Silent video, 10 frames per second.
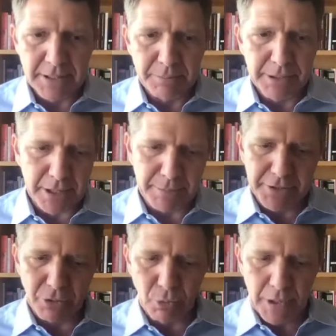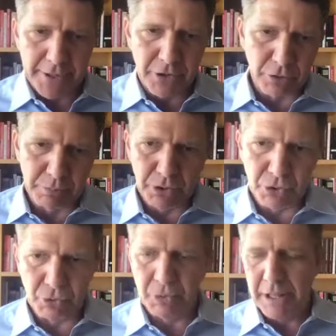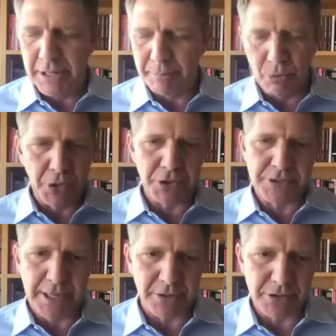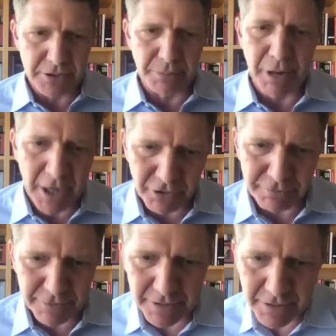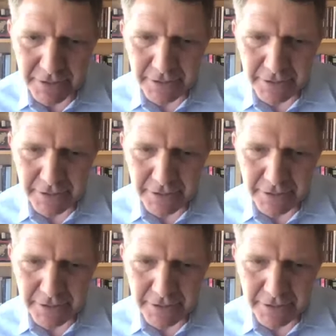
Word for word: become either red or blue um, boils down to demography.